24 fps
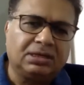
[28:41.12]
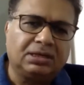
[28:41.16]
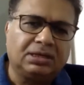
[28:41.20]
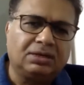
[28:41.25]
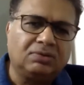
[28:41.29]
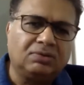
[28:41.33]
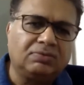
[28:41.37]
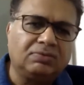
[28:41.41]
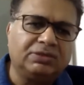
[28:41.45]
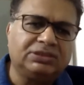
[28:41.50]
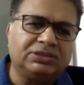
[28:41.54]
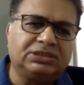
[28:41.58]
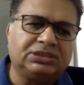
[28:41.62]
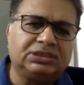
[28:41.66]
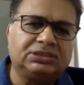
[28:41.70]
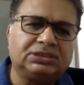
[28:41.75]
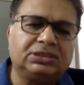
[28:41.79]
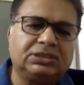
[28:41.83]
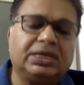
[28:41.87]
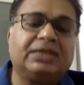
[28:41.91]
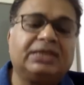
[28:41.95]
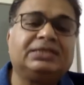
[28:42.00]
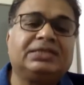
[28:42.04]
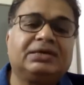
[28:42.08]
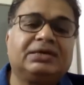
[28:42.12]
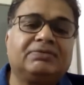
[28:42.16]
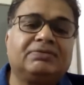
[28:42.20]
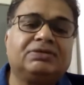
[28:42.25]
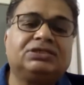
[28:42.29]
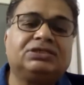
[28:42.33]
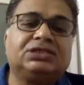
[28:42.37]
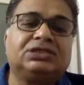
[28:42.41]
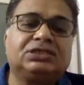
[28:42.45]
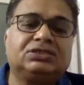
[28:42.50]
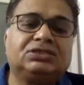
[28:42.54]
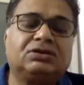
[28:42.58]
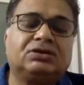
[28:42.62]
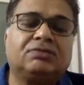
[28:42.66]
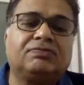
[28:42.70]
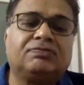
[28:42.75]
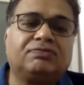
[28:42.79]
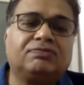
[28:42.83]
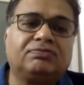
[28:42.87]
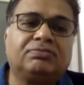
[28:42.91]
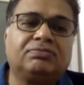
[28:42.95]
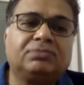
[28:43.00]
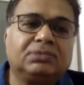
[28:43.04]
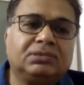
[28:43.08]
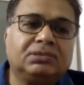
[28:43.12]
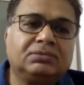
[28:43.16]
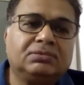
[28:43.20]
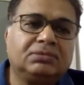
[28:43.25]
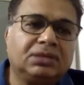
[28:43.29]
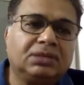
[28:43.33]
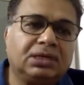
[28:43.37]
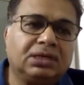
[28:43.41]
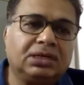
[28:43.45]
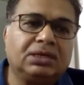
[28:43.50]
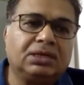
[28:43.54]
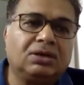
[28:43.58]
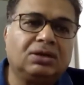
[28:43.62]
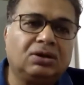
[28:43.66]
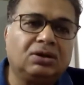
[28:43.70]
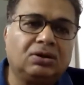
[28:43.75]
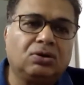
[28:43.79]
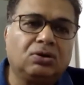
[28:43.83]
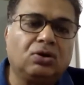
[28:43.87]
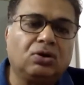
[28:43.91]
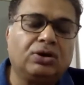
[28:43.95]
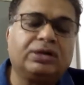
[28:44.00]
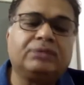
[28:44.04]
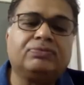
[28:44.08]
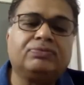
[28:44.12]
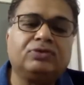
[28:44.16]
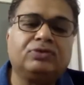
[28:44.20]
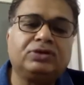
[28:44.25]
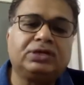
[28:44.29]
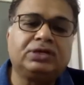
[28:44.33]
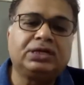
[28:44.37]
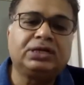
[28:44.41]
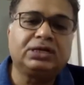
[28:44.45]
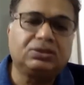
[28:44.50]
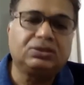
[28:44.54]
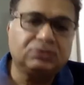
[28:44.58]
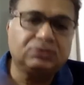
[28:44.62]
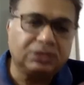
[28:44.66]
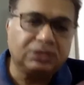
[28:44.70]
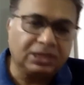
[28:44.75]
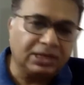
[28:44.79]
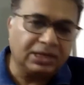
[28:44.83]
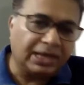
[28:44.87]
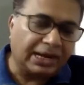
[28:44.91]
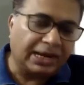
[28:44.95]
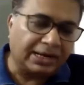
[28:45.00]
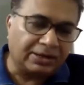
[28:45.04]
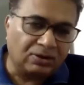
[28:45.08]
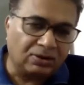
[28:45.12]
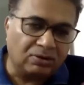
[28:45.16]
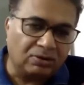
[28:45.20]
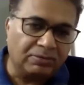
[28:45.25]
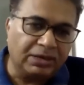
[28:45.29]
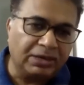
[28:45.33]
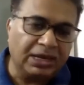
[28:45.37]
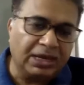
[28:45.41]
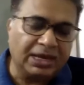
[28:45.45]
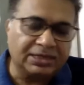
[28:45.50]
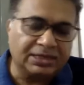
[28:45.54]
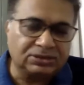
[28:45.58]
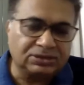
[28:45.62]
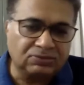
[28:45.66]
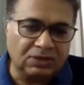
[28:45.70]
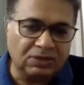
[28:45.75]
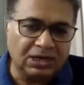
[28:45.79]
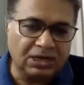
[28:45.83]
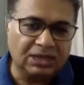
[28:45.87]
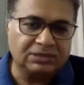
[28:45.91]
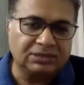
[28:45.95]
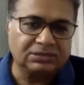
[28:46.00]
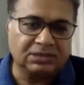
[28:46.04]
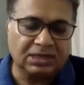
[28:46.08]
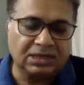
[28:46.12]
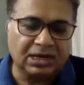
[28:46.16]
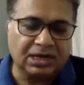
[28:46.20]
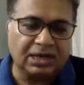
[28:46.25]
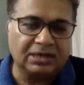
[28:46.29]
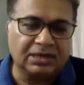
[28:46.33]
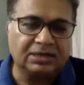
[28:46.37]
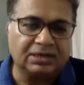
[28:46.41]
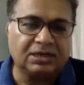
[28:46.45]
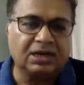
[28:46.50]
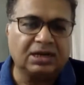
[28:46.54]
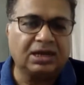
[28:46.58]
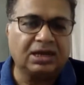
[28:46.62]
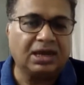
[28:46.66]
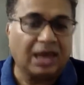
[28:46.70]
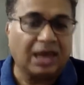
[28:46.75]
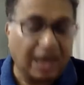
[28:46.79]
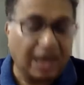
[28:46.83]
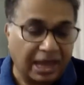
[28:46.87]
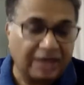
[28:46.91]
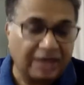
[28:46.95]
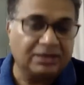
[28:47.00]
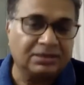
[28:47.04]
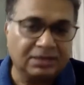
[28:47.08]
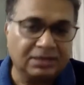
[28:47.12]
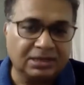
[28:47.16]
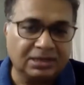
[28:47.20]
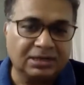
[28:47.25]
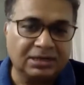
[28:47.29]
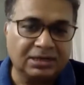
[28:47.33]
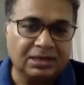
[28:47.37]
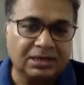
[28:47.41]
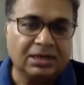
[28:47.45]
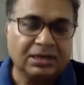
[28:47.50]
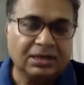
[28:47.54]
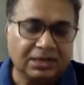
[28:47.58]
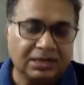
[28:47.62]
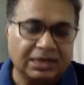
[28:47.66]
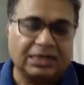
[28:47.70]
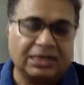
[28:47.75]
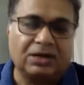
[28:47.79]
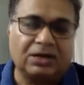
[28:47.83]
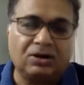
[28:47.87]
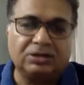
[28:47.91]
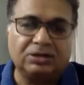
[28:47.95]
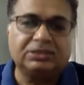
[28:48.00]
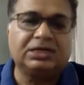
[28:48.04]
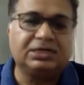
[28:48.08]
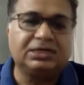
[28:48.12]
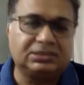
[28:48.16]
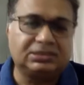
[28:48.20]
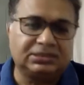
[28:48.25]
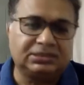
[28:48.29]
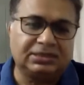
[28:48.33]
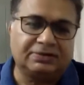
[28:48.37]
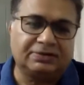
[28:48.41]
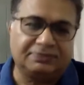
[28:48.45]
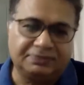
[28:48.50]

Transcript: which is of contributing to the economy as well as the country and the technology itself.